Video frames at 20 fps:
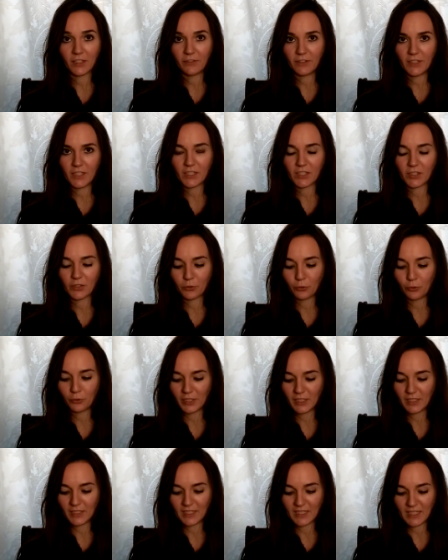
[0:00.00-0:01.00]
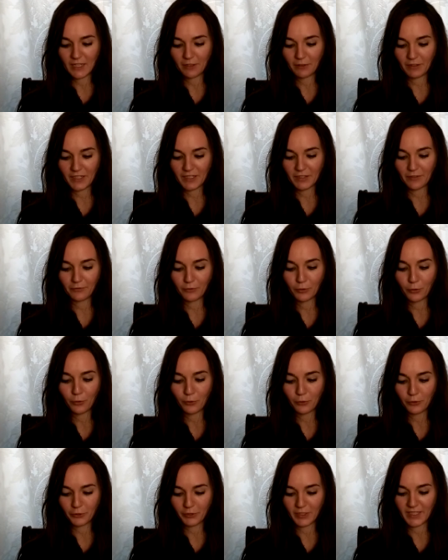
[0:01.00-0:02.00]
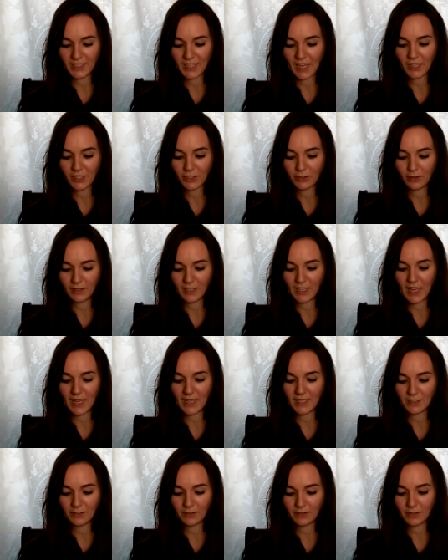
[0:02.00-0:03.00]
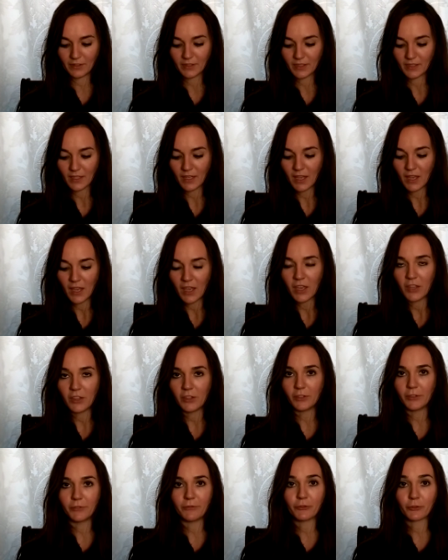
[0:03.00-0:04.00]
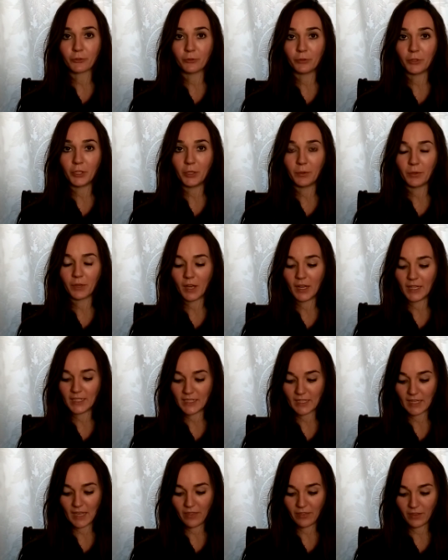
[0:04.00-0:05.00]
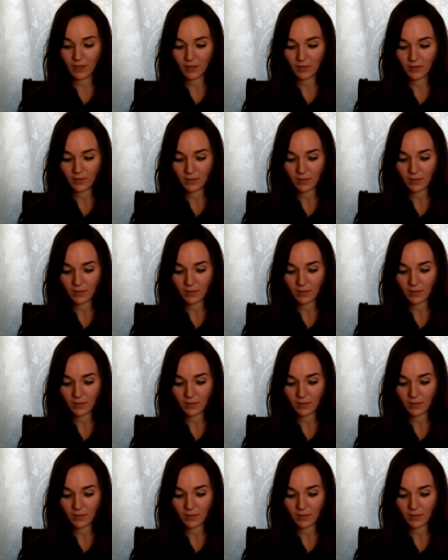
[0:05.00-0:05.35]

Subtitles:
of this sordid series of tawdry sexual liaisons that have drawn you and I together.